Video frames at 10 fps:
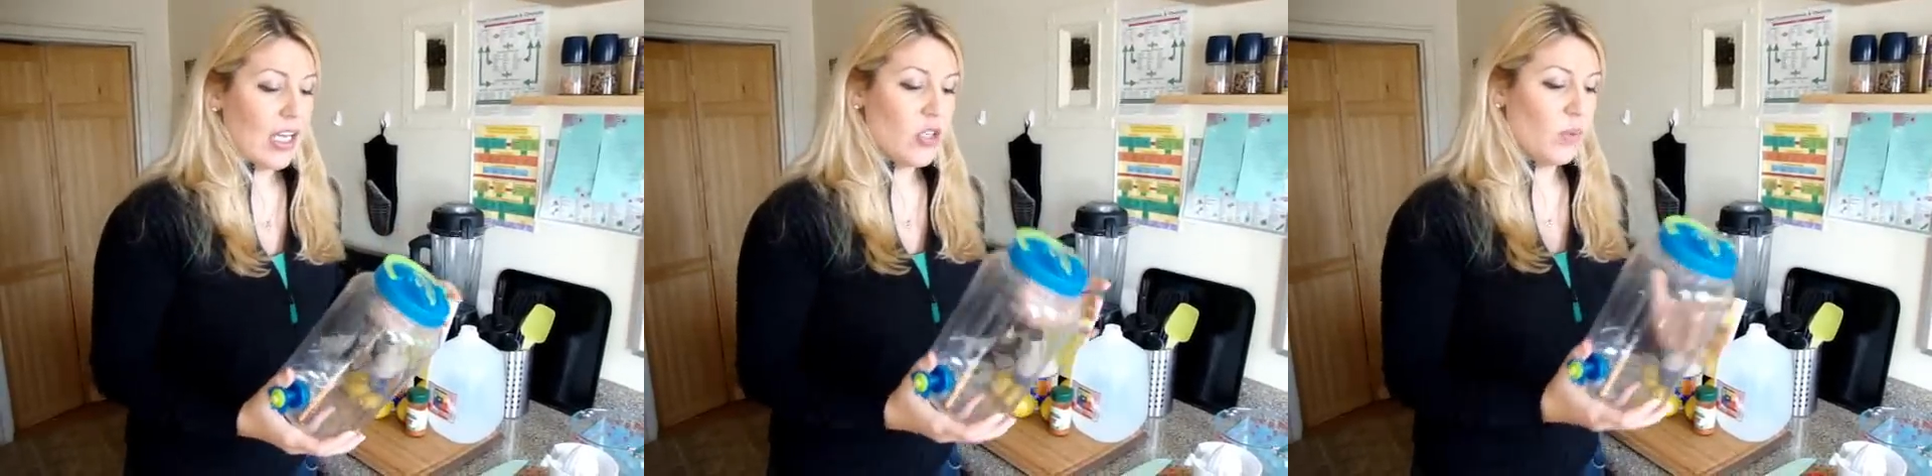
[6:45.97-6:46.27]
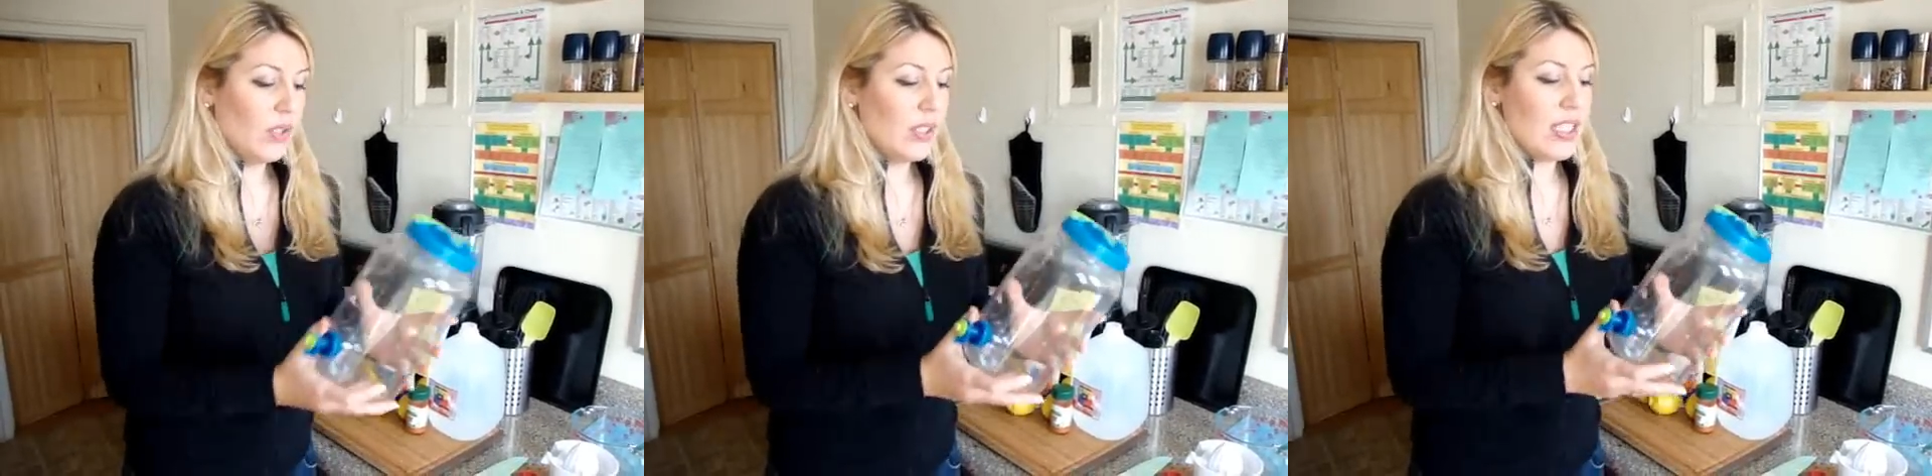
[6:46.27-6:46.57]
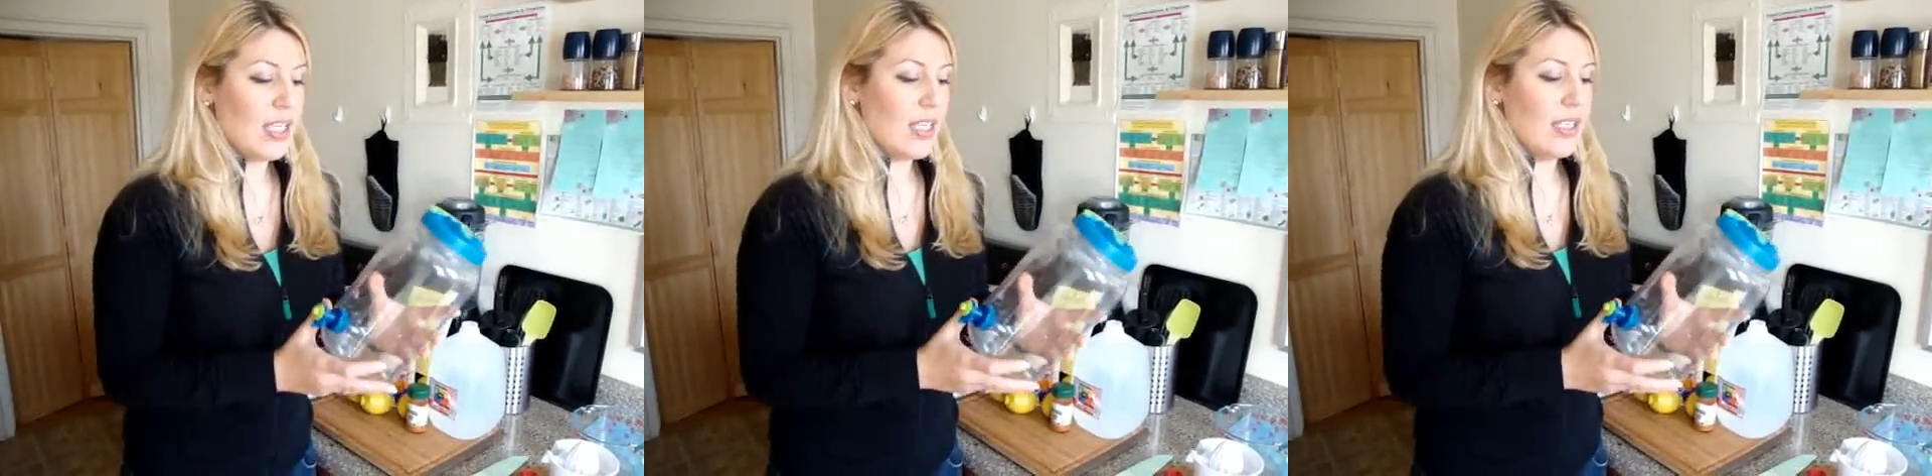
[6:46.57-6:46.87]
you will
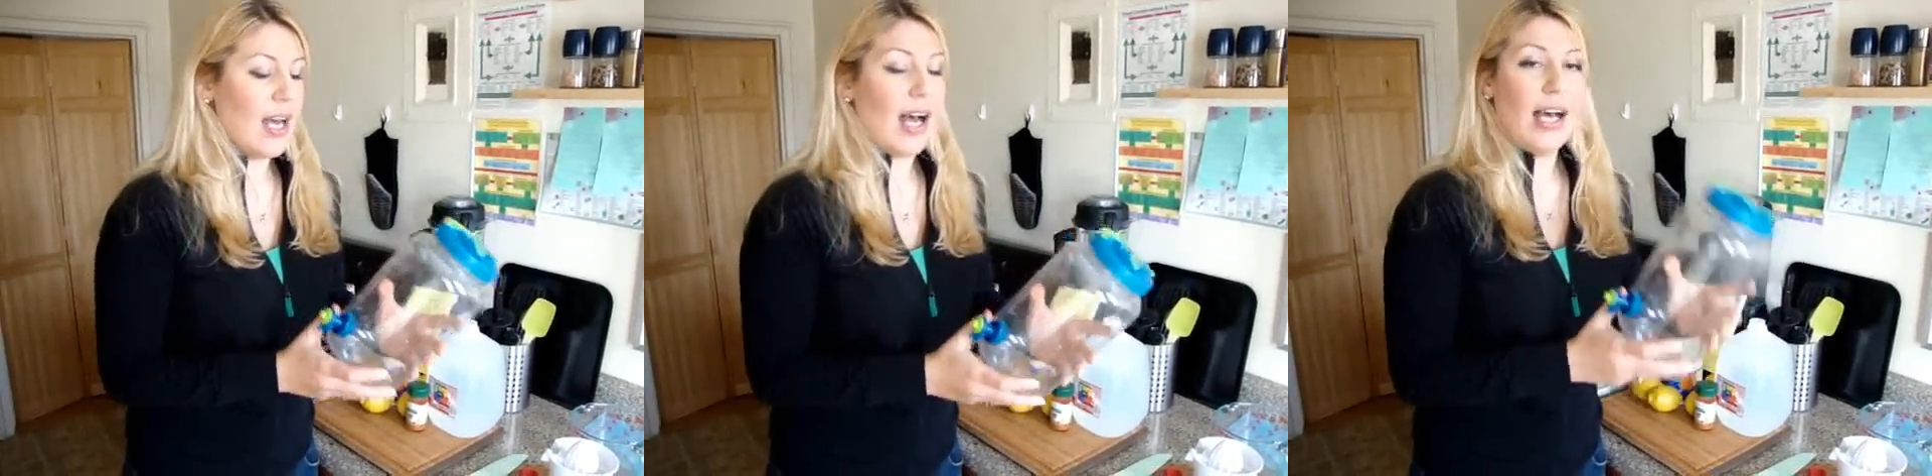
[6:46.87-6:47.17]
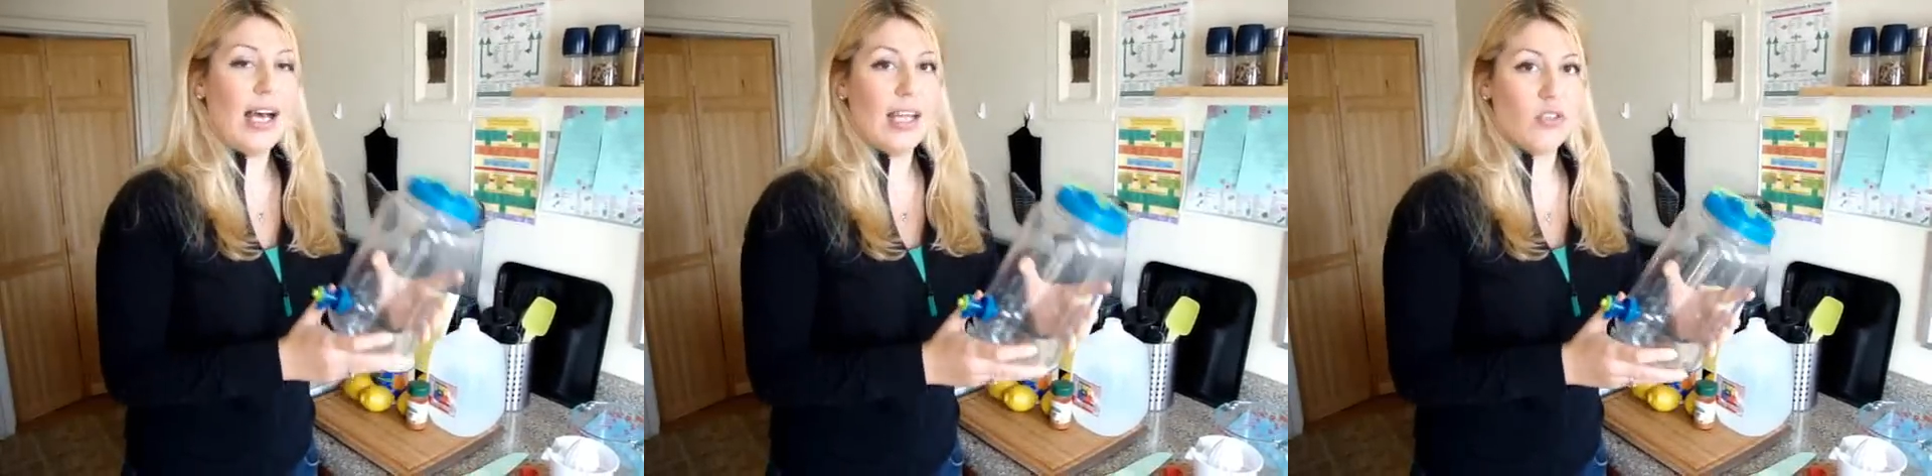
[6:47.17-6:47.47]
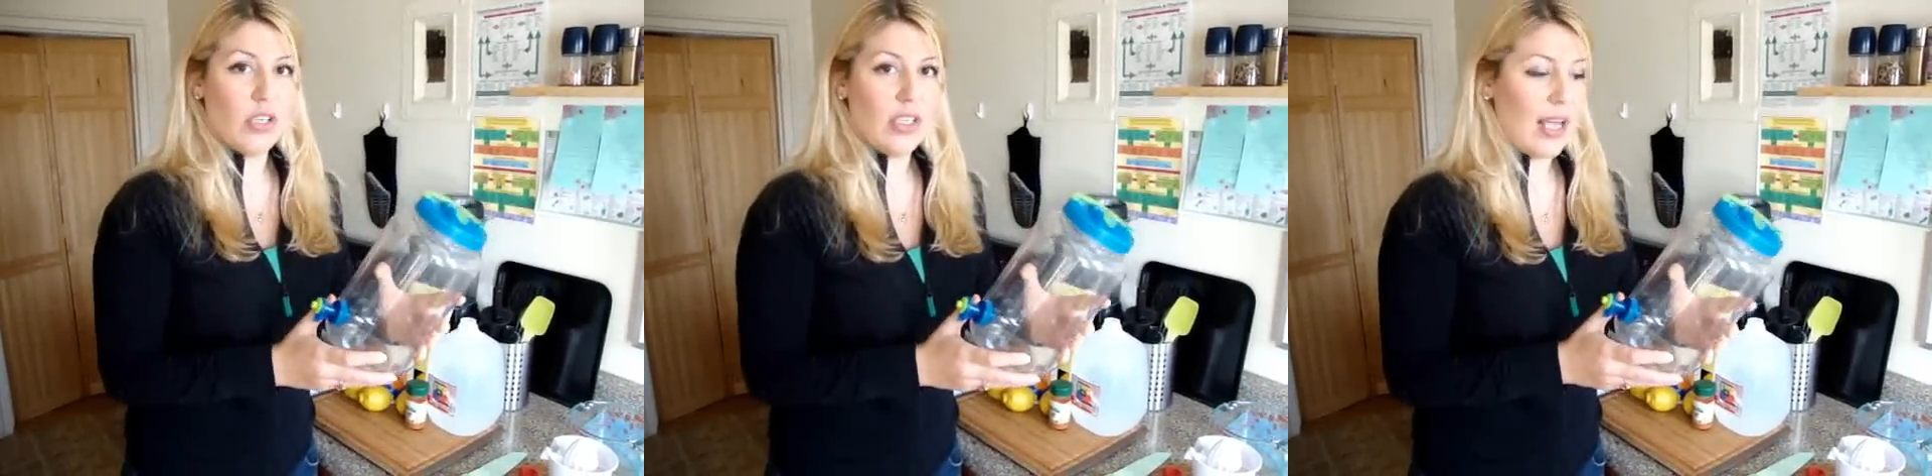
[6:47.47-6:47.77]
need
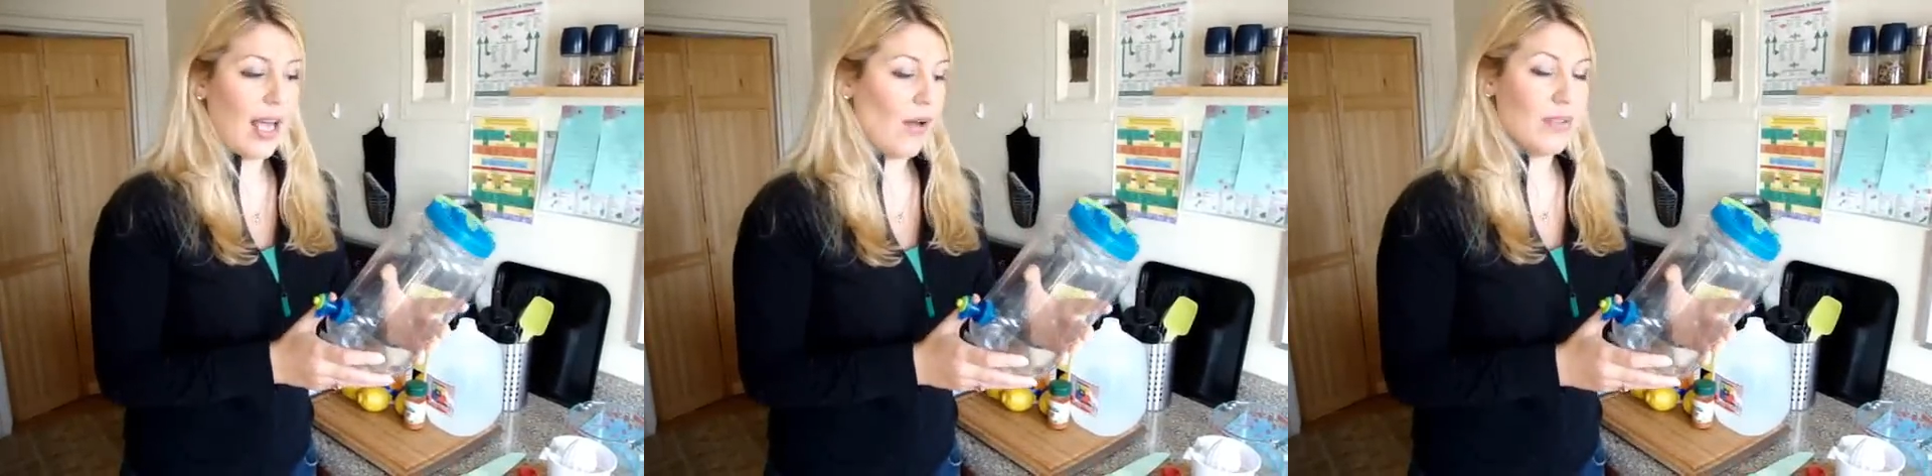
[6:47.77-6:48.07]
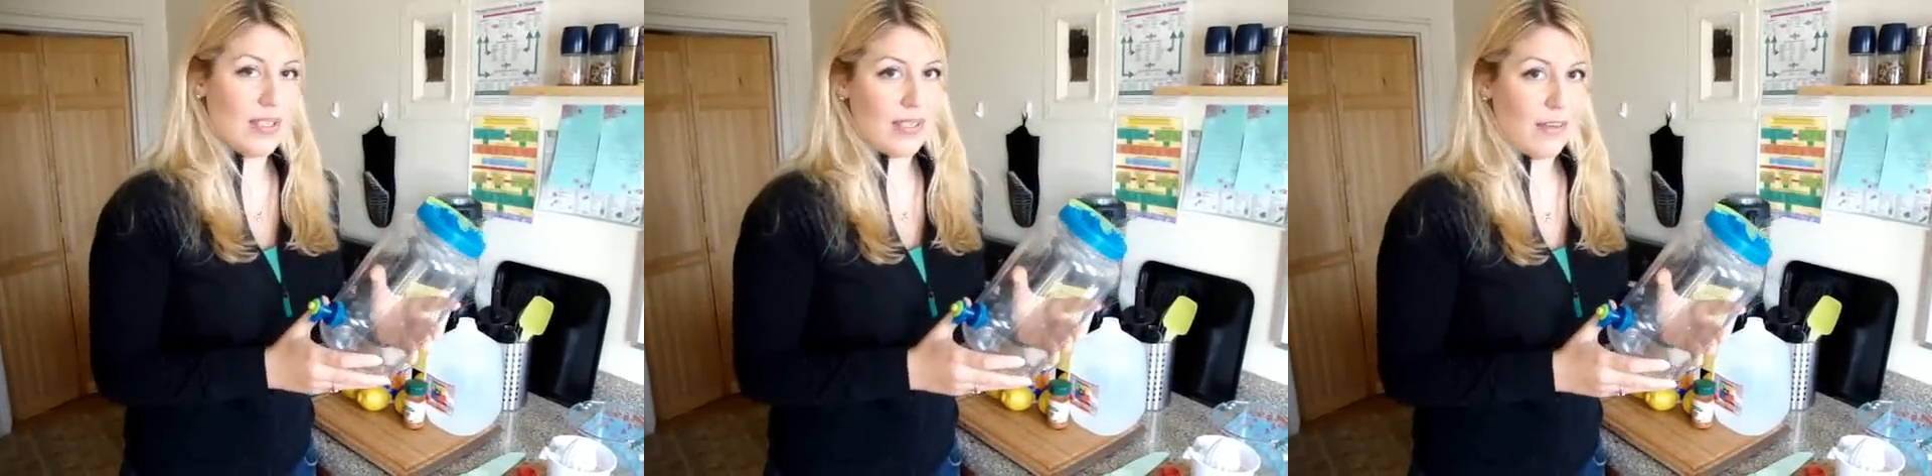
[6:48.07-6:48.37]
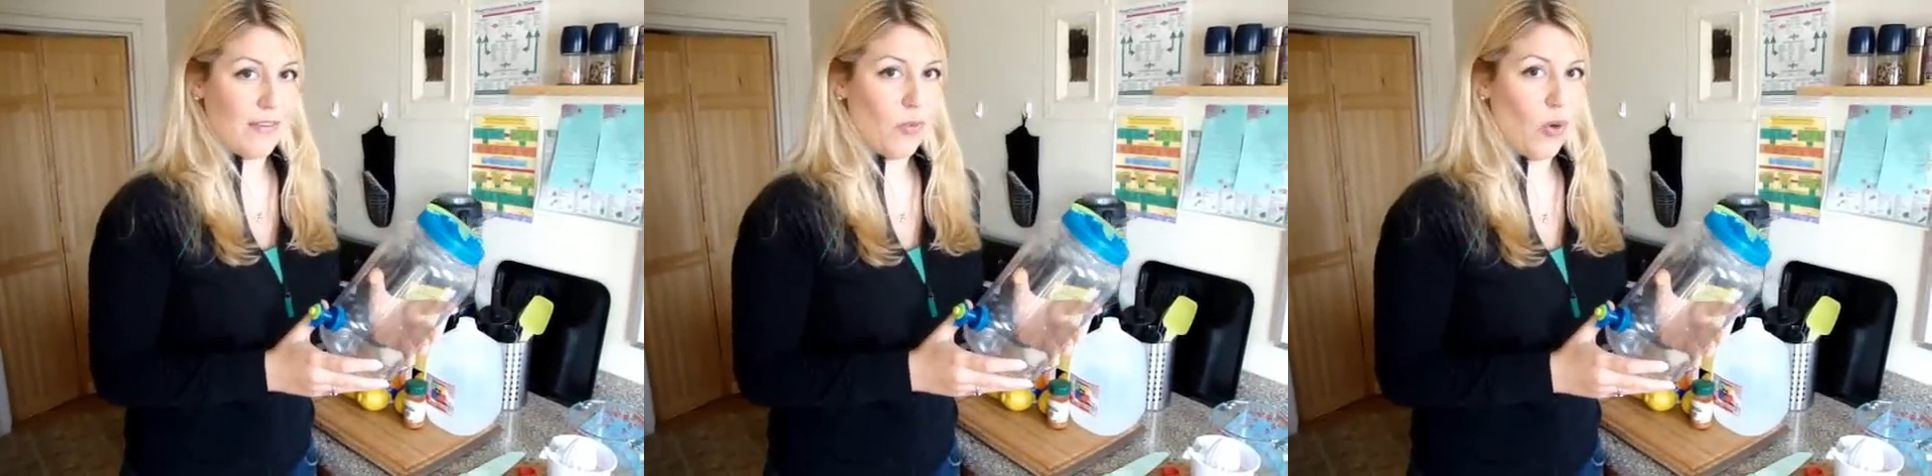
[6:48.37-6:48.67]
100 ounces
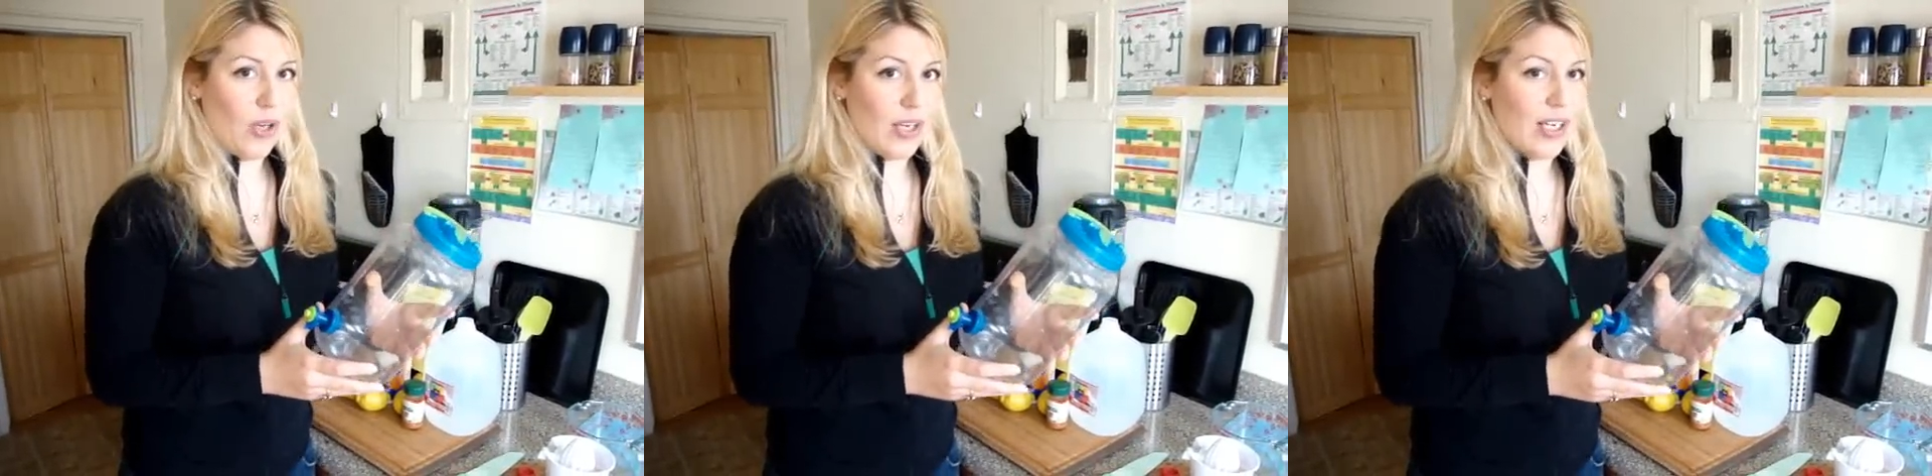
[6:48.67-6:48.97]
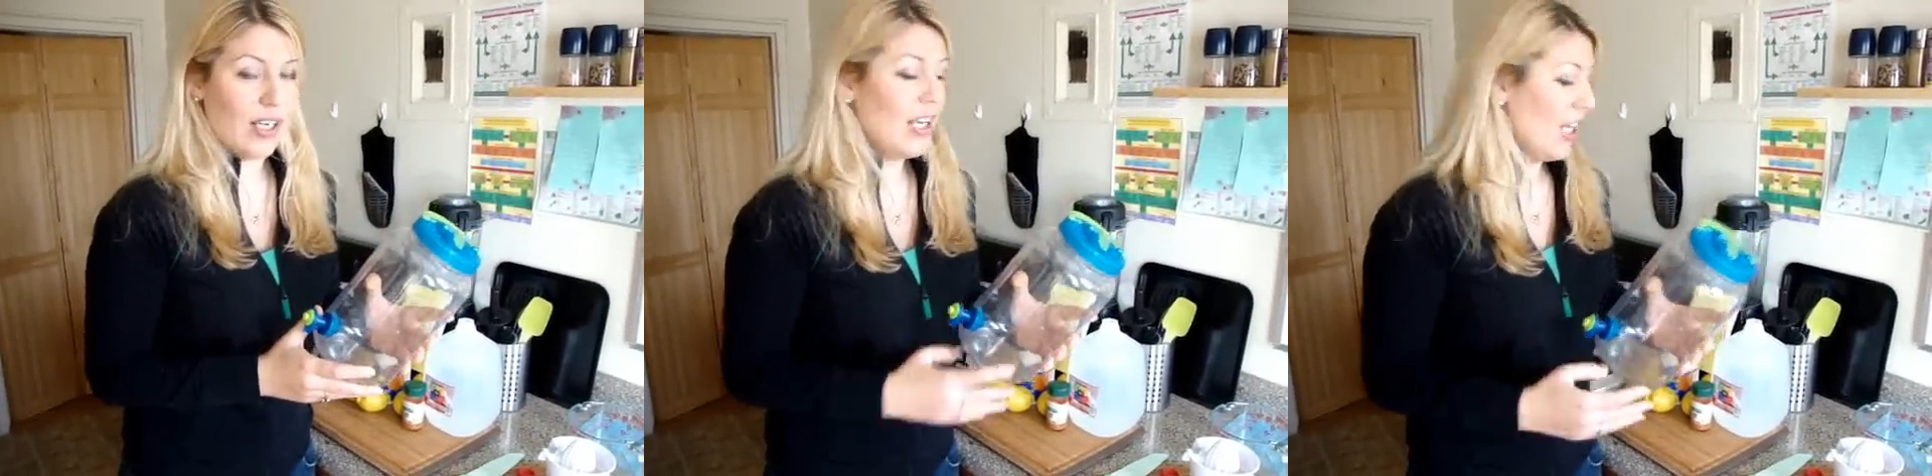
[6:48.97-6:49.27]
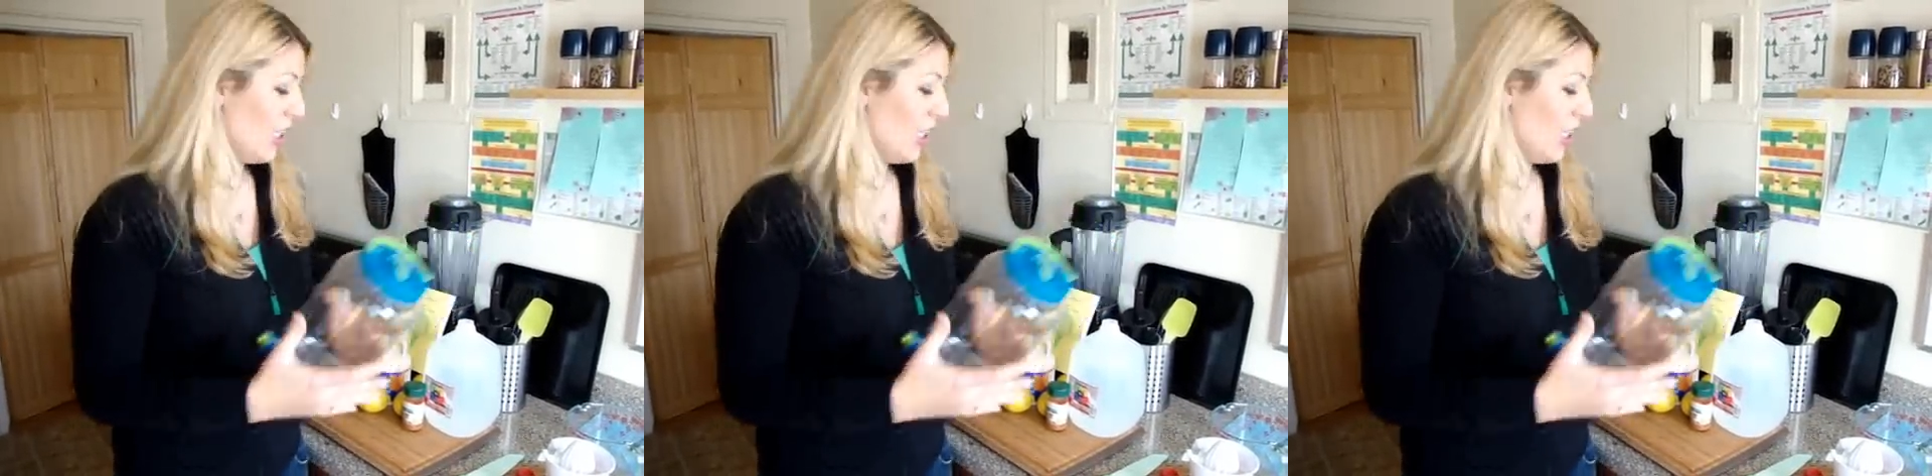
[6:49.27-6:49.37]
of water,